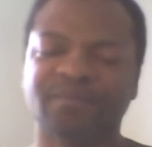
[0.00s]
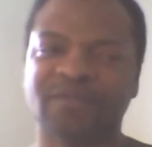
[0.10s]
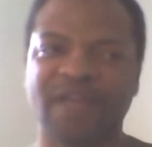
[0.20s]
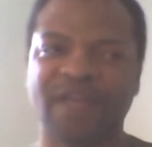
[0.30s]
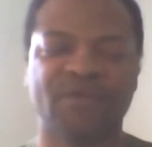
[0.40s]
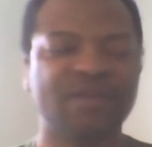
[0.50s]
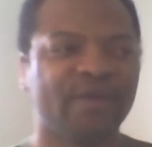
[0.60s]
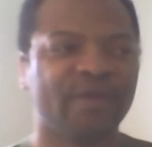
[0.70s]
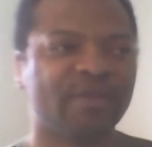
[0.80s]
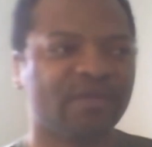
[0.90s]
3
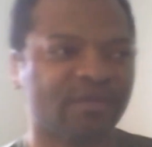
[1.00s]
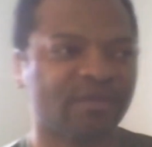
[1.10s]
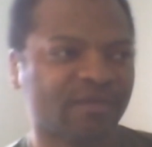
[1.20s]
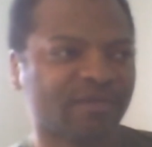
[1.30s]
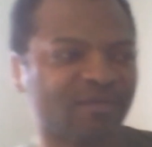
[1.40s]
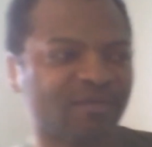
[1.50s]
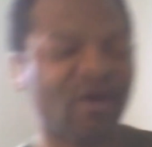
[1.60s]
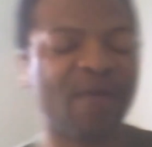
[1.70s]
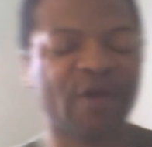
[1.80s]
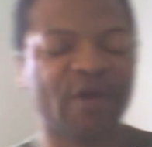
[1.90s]
scripts. Well,
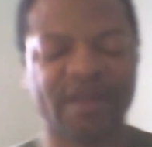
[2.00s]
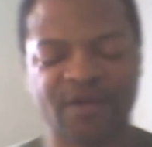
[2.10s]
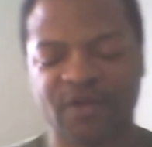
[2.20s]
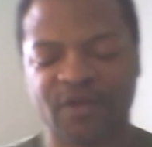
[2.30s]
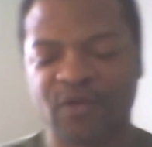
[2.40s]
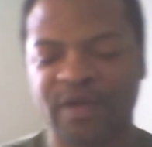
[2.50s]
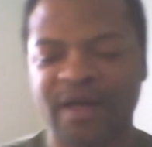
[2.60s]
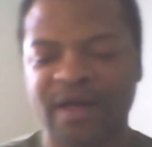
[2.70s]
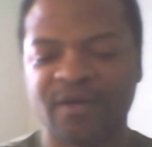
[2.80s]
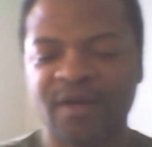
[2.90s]
I'm working on the 3rd one
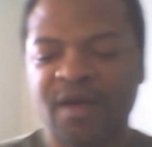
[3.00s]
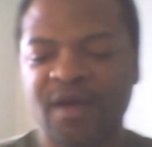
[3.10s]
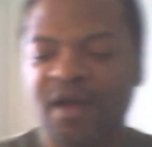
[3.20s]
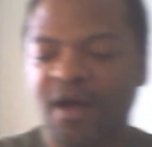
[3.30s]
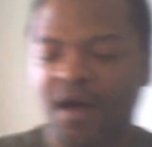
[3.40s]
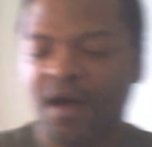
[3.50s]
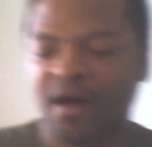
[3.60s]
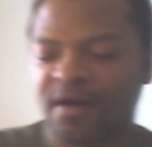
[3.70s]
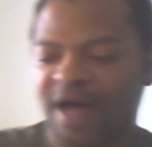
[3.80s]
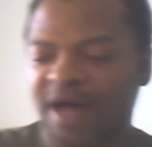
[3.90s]
now.
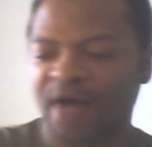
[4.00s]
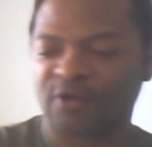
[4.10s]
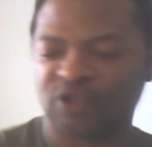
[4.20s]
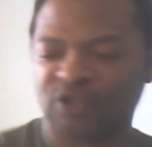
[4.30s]
I